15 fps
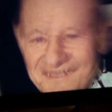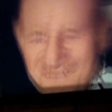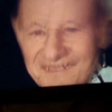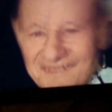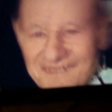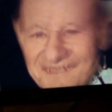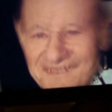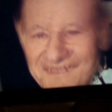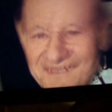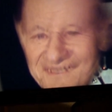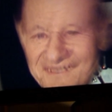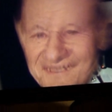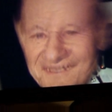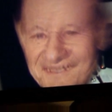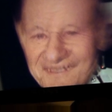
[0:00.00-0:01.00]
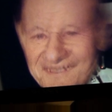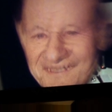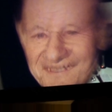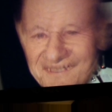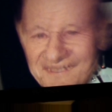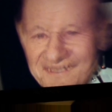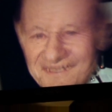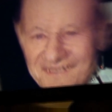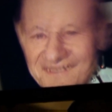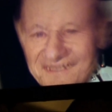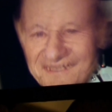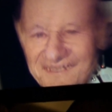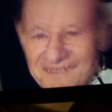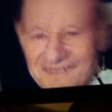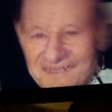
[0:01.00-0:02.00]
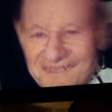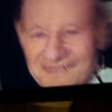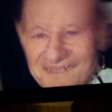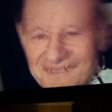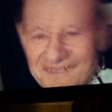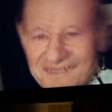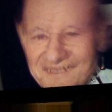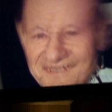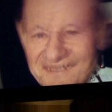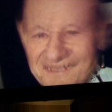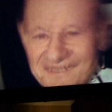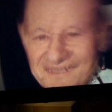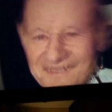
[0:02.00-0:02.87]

It's almost uh, if he is here